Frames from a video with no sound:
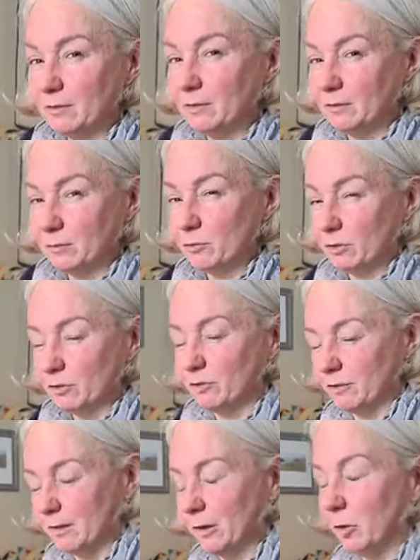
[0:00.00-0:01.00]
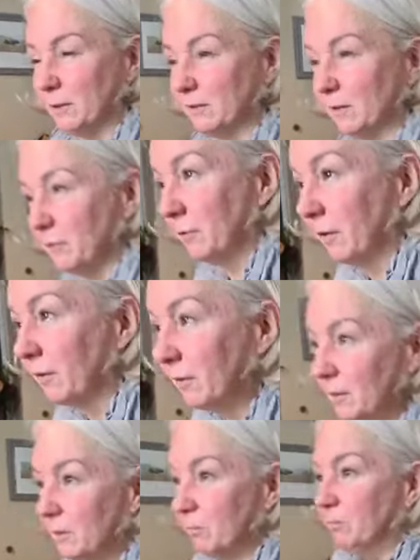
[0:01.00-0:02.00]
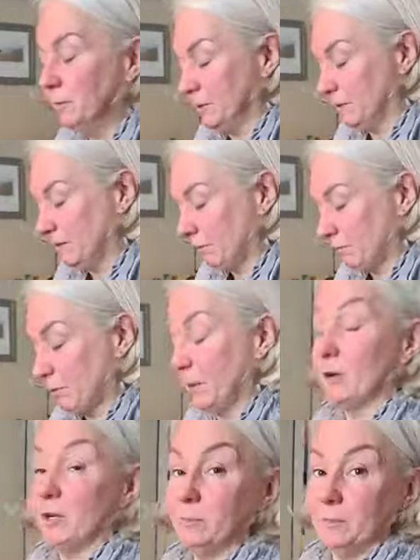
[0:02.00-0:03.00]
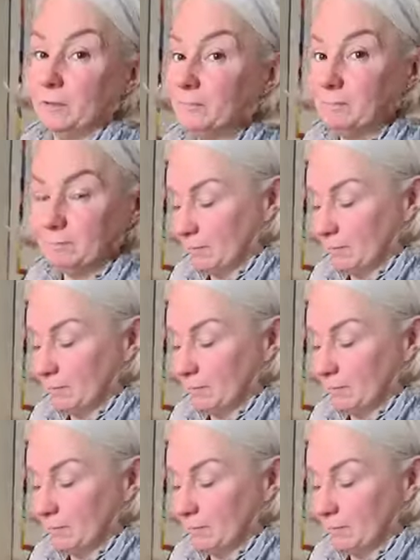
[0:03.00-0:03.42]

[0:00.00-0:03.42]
the structure is a little bit different, but they're very common.